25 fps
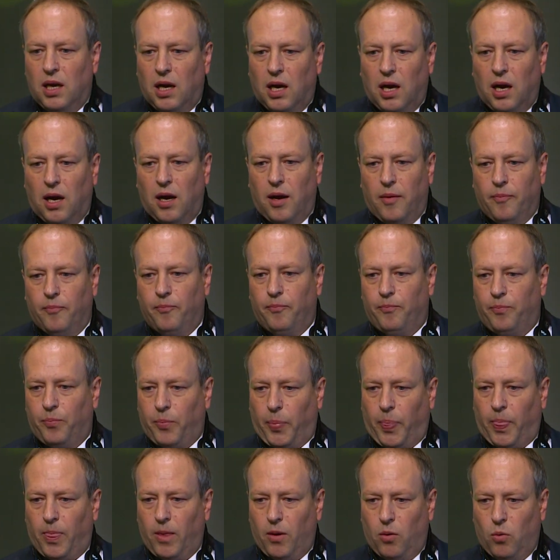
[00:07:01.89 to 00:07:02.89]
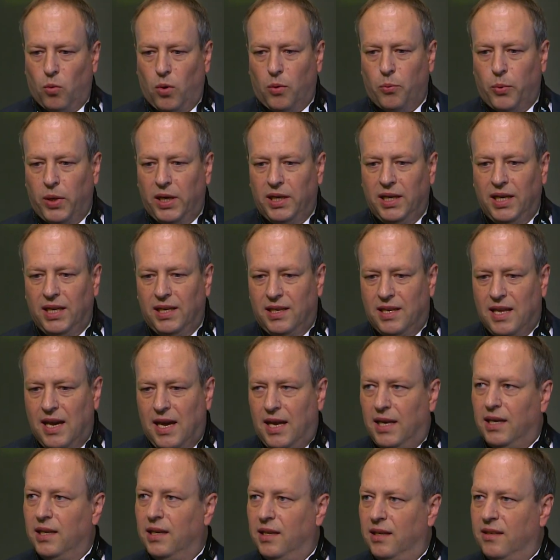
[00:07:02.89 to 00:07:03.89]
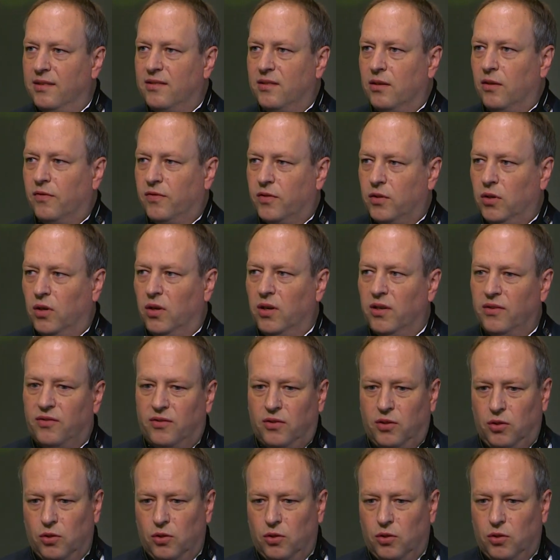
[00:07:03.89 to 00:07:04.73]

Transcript: What we need then is, of course,